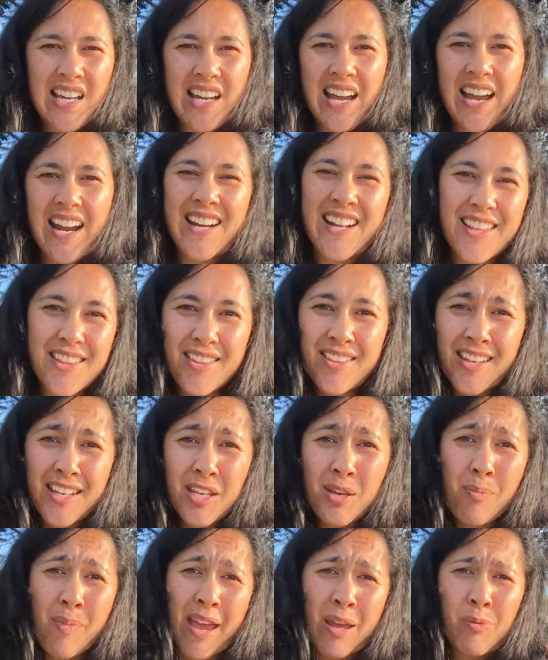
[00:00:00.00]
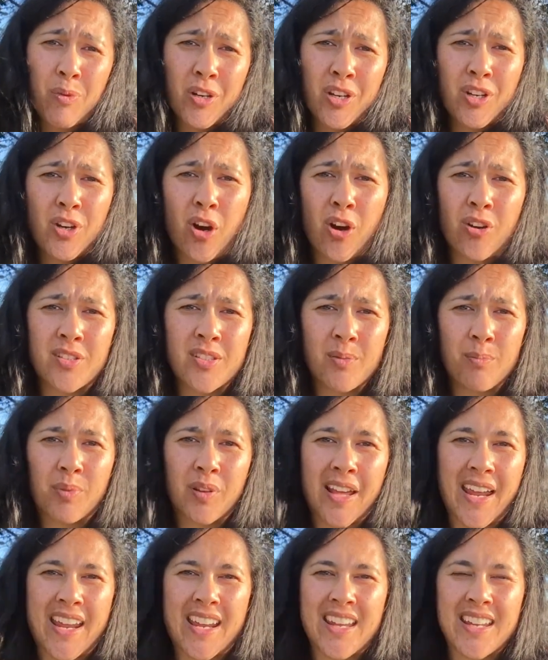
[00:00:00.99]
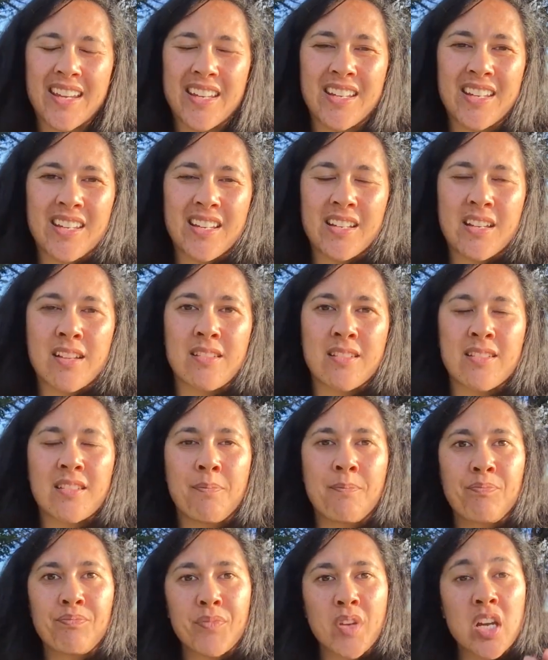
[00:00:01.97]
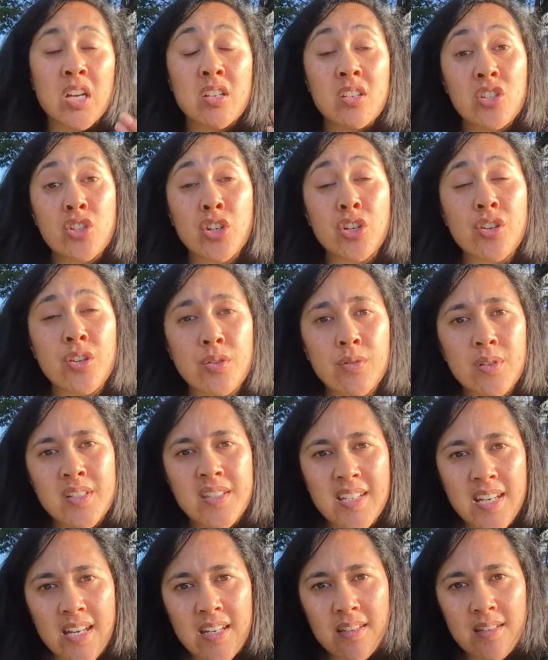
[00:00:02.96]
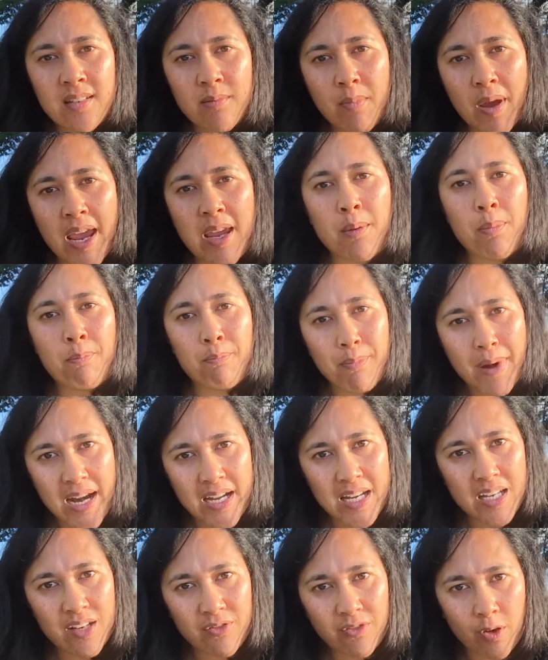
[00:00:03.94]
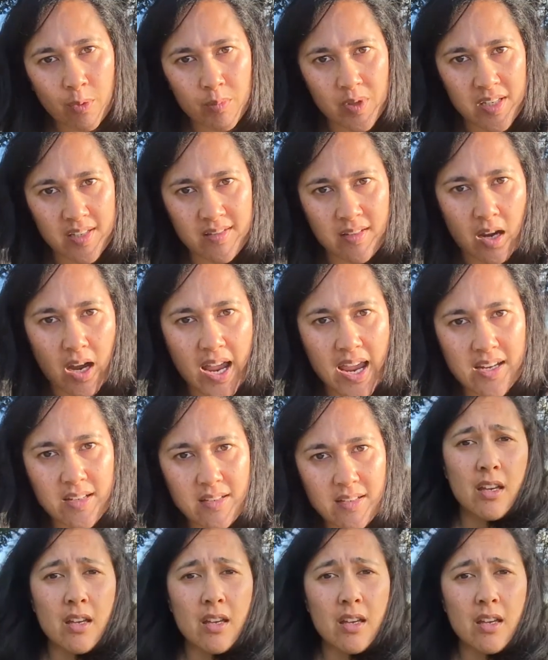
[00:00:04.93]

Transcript: Another thing you may want to contemplate is, do you intend to make money from the site?